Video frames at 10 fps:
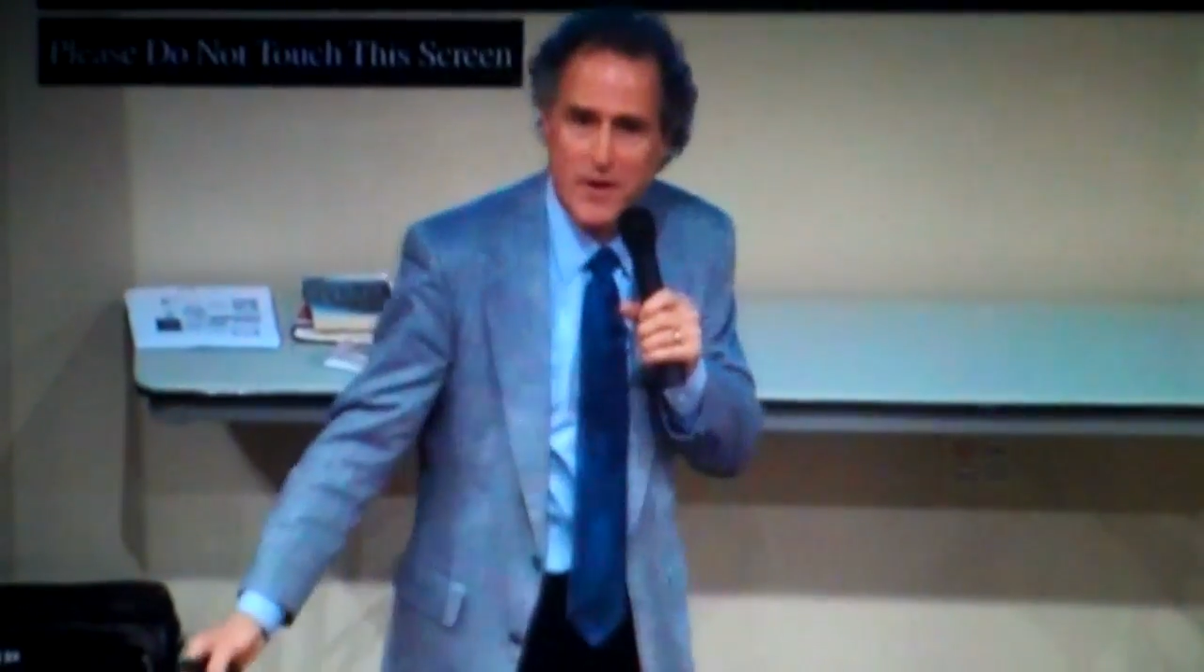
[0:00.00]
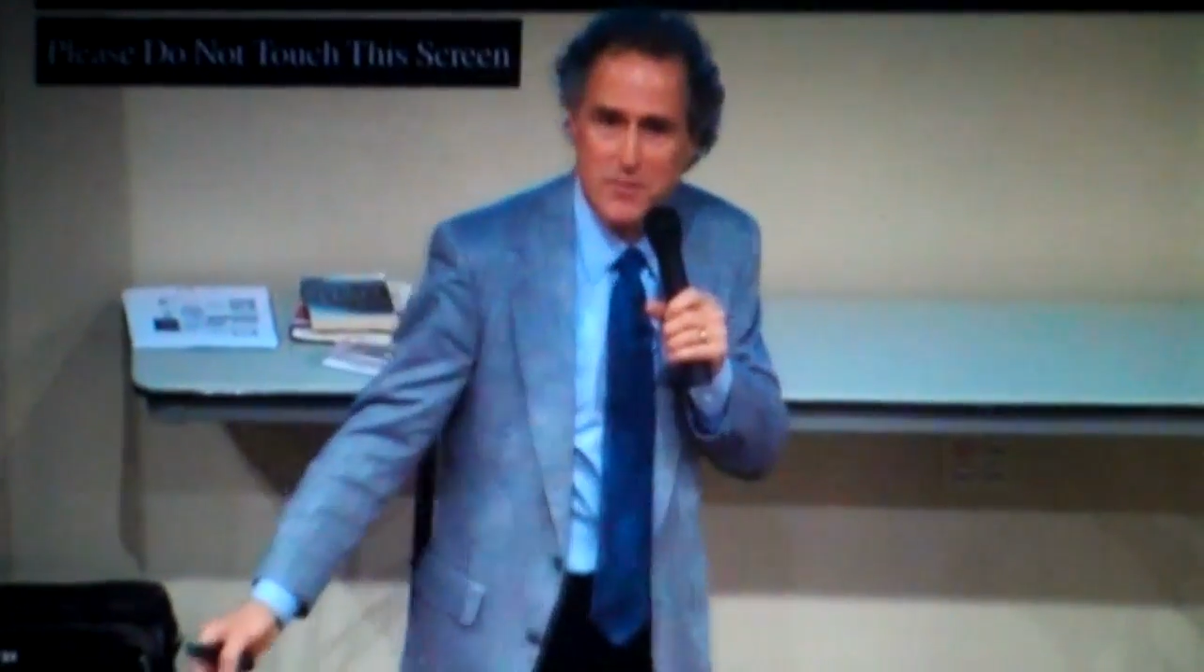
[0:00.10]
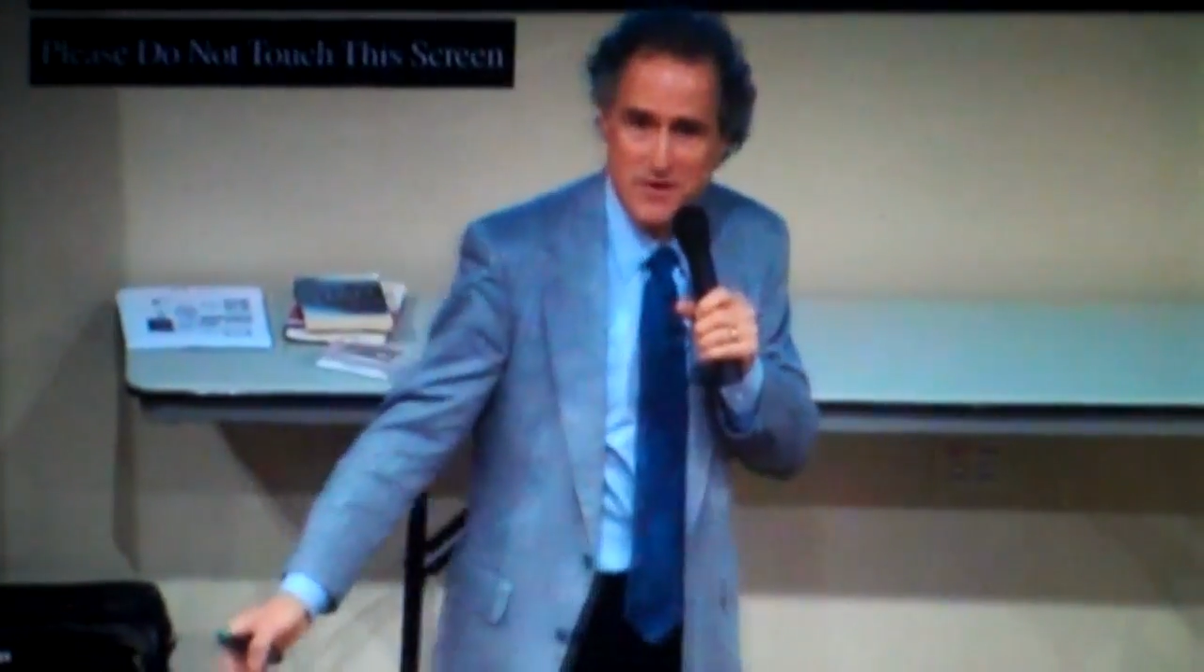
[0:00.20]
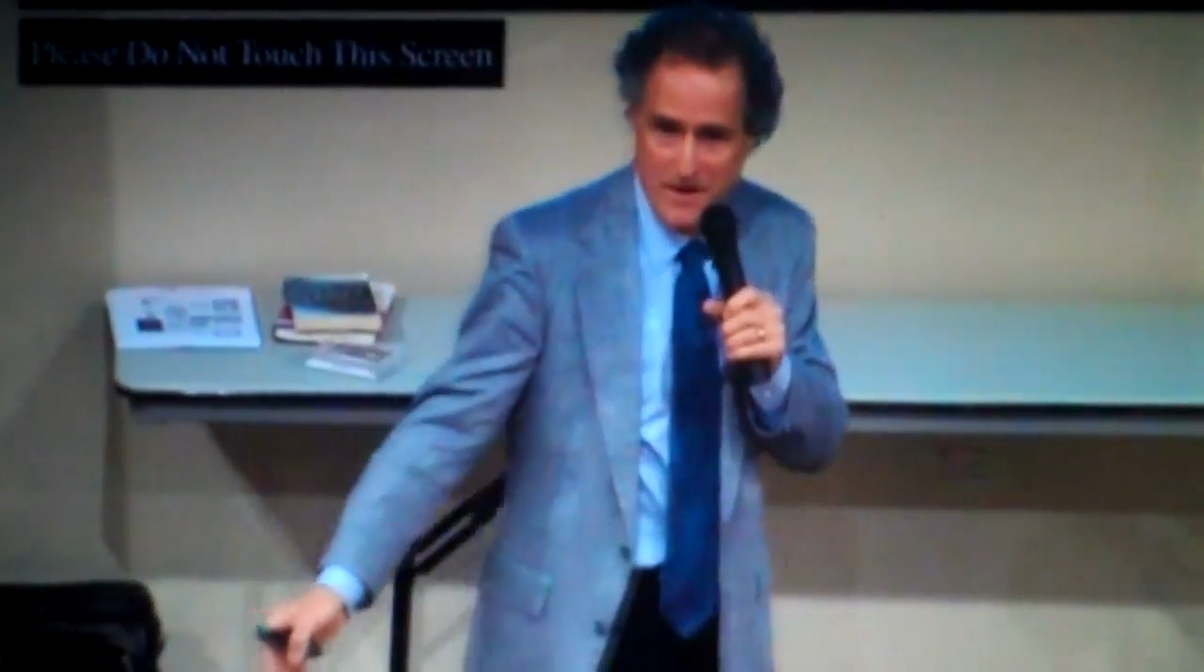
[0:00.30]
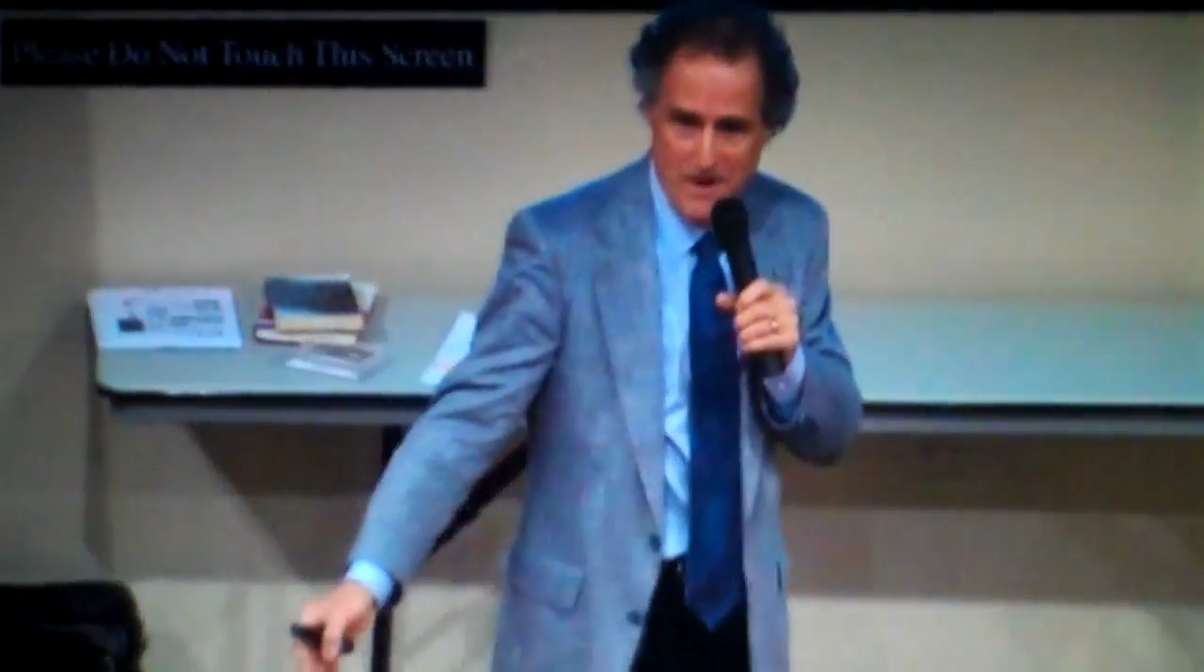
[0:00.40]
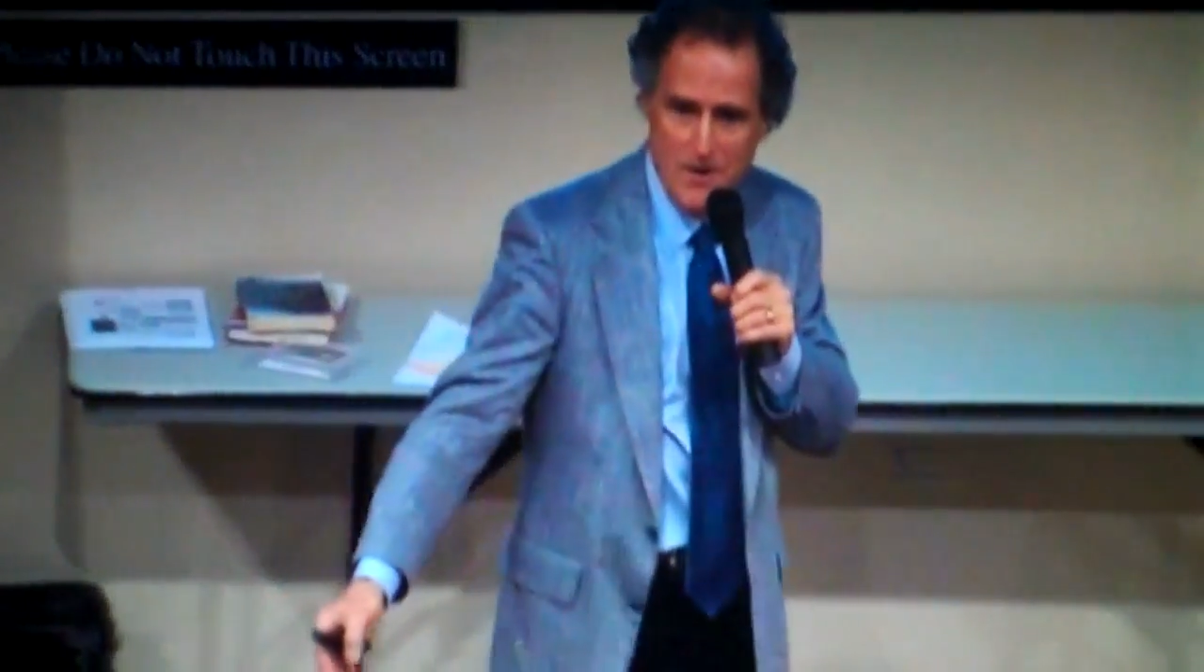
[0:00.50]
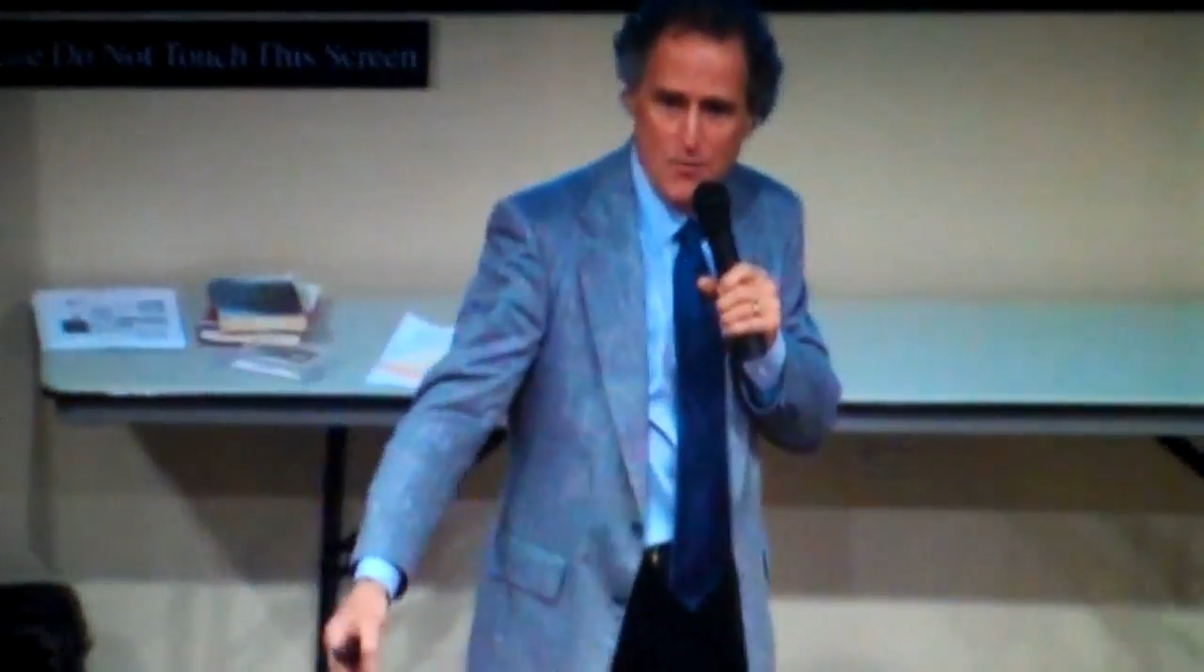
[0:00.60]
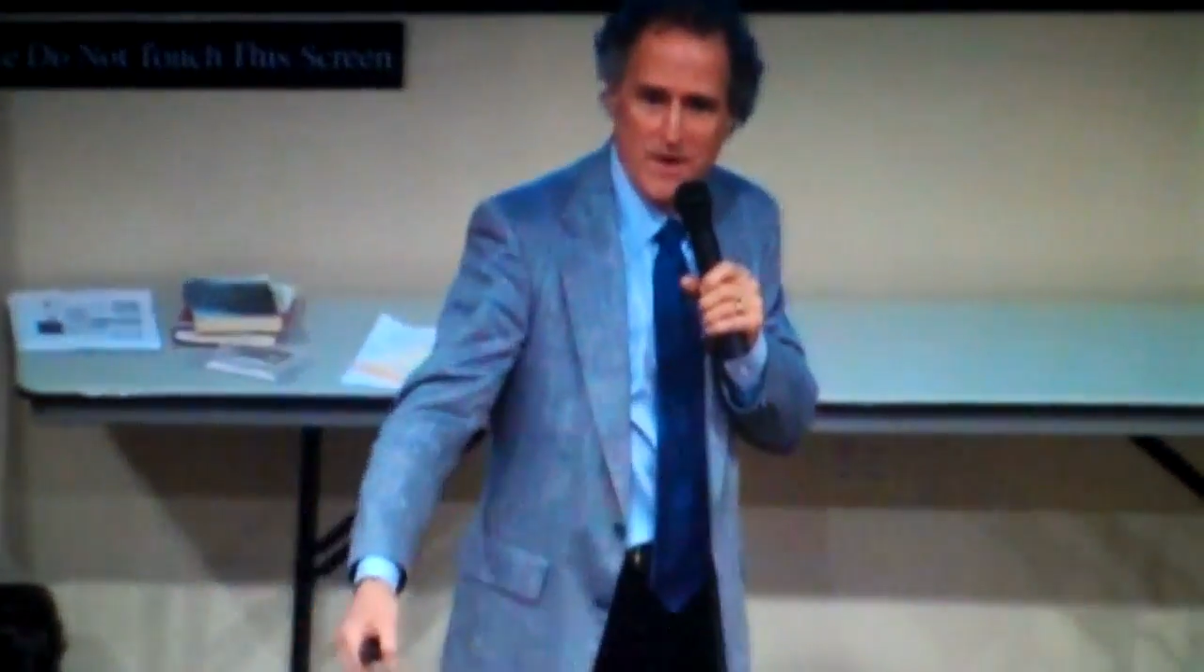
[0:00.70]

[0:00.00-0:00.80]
sorry, but